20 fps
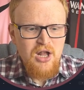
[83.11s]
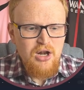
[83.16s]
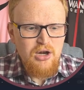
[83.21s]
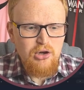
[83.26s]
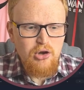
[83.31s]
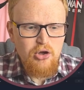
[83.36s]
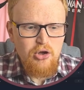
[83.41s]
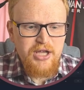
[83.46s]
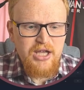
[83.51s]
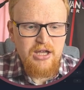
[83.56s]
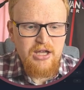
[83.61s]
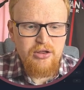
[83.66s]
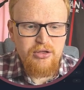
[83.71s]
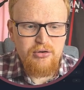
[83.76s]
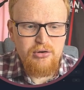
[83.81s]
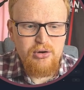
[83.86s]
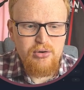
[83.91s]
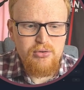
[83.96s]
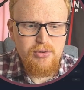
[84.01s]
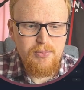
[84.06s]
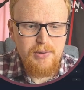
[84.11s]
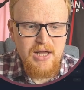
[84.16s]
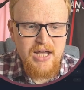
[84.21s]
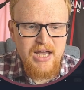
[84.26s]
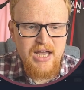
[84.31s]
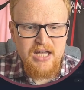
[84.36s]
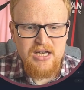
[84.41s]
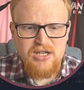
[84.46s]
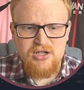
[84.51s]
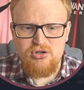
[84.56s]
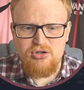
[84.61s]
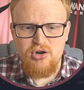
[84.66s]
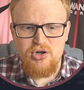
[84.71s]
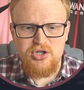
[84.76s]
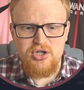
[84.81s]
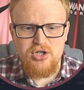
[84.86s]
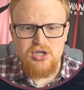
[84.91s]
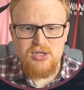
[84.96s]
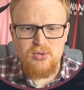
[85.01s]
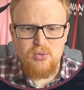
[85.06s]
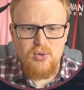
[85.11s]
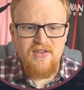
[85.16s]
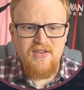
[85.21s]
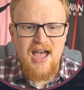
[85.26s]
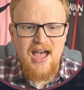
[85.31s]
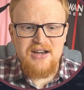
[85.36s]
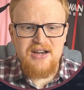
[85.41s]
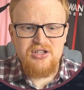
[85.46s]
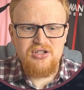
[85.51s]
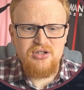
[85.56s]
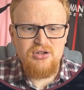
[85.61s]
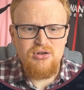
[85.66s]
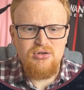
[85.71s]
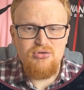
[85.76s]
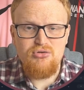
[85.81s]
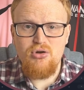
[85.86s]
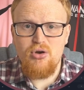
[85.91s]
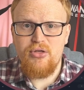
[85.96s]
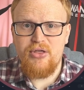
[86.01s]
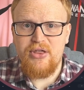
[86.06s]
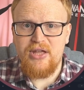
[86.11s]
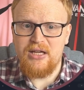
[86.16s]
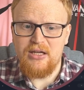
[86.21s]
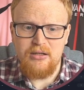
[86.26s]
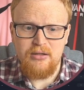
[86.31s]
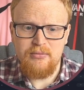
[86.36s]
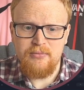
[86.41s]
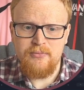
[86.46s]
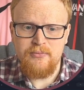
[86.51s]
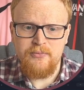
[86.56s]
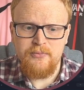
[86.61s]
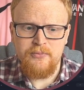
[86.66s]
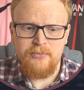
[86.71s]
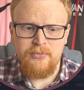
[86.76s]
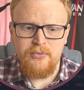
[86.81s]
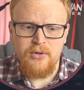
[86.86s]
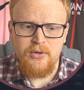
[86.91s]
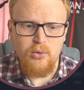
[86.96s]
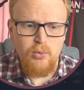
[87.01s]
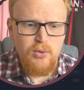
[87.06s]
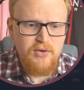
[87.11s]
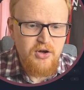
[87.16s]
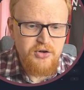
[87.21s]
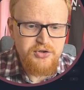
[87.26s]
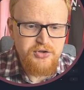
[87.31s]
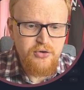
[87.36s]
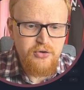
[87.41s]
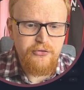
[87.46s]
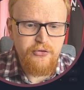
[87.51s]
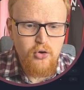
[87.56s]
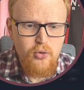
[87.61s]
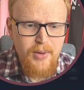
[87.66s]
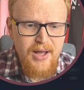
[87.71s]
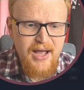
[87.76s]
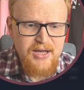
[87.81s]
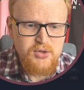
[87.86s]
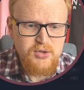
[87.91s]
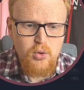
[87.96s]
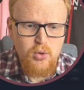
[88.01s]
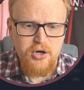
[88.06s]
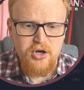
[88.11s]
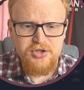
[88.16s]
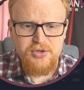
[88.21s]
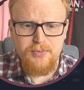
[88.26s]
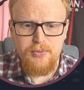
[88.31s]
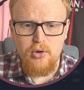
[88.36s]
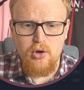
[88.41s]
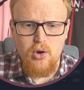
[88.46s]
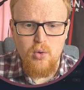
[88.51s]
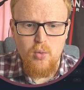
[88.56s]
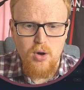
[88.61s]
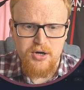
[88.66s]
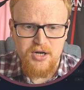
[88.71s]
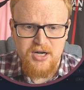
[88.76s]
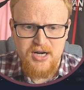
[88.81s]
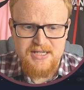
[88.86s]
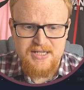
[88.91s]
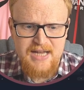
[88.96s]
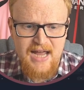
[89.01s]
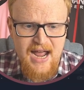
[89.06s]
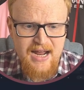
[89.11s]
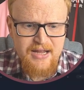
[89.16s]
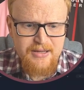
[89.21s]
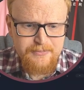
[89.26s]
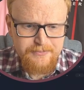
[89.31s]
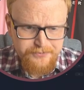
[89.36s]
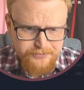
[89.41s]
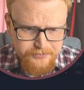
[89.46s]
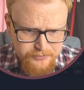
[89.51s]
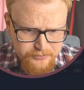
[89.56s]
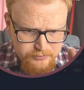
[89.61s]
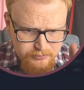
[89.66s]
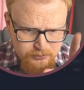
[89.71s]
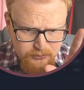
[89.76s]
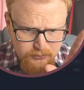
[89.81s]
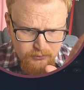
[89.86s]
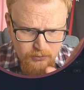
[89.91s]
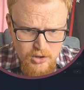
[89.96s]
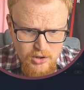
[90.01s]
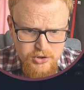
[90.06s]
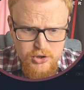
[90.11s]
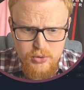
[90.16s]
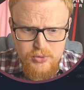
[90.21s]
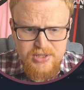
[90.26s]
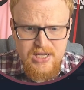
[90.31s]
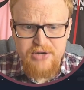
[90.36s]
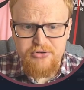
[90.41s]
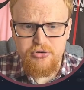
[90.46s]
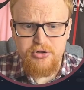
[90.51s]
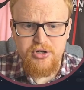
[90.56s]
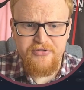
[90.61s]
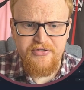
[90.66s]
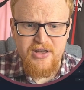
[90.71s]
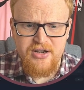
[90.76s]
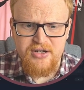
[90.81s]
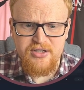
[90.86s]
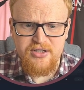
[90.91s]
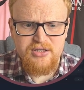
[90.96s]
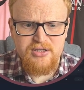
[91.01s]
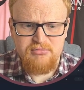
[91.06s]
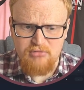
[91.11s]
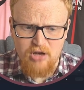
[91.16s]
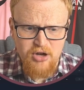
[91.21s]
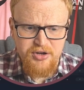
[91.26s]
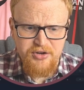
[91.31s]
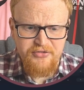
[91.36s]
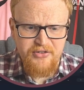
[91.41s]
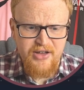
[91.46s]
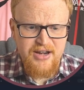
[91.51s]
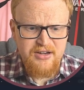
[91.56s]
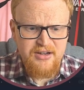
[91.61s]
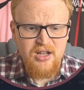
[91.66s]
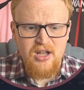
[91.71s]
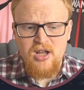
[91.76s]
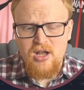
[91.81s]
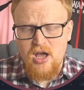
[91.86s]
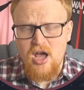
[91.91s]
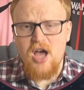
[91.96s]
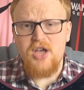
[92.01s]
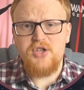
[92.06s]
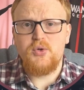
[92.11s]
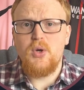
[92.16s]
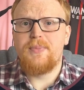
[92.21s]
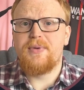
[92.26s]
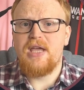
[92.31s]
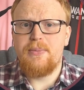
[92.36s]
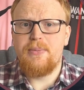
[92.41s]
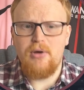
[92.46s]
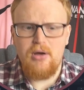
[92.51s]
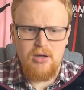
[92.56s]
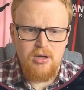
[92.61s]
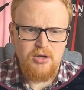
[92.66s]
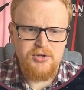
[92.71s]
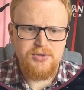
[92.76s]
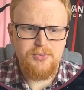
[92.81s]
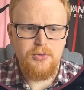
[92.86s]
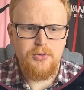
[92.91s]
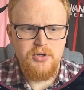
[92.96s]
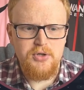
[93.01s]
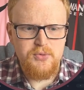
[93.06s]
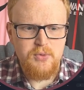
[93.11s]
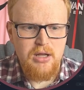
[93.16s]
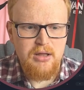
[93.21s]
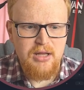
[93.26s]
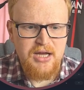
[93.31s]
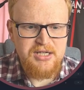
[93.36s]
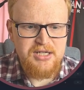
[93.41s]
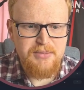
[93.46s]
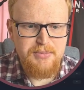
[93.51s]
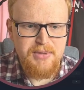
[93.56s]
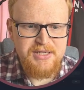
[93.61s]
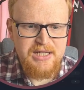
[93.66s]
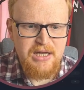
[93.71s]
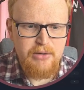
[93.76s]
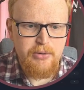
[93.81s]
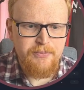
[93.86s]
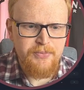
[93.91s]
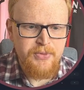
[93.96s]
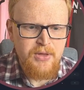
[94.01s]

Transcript: Looking through the player instructions, we've added nothing. We've got 2 fullbacks, 1 on support, 1 on attack. 2 central defenders on defend. Sweeper keeper on support as well. Actually missed that one.